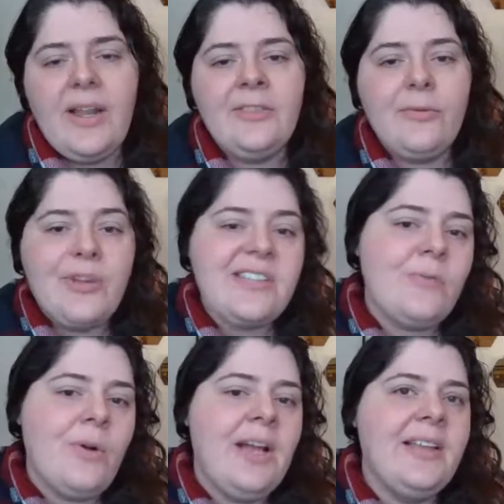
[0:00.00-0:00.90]
And the
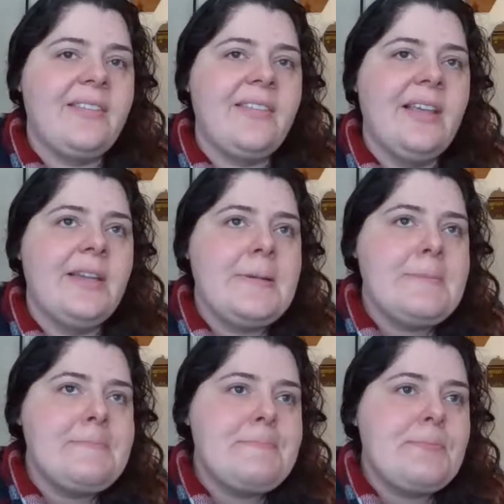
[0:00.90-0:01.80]
reason why is that
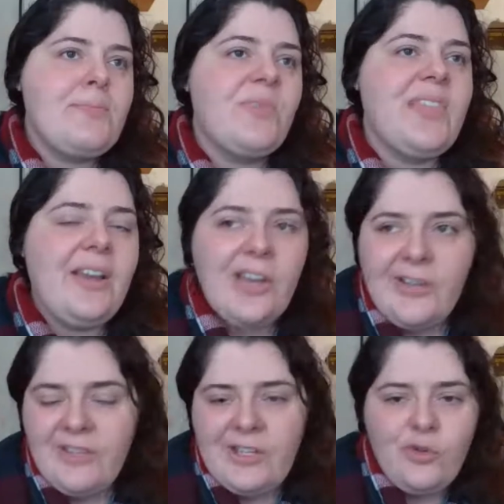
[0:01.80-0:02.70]
they are
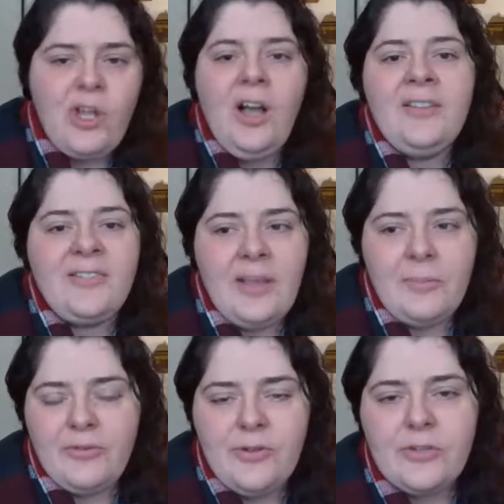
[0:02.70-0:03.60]
giving you
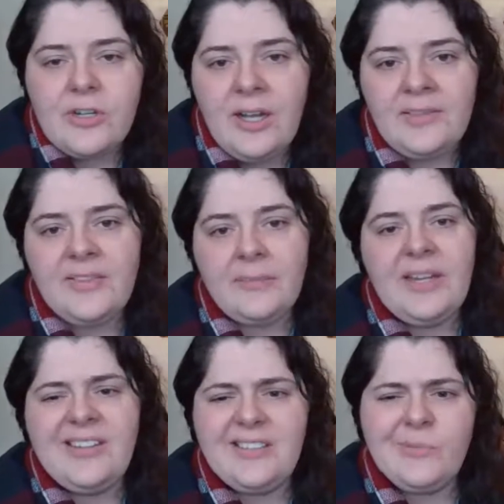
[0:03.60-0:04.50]
future concept
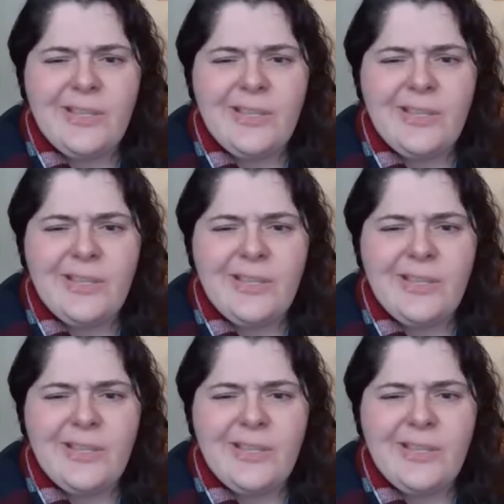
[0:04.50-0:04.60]
ideas.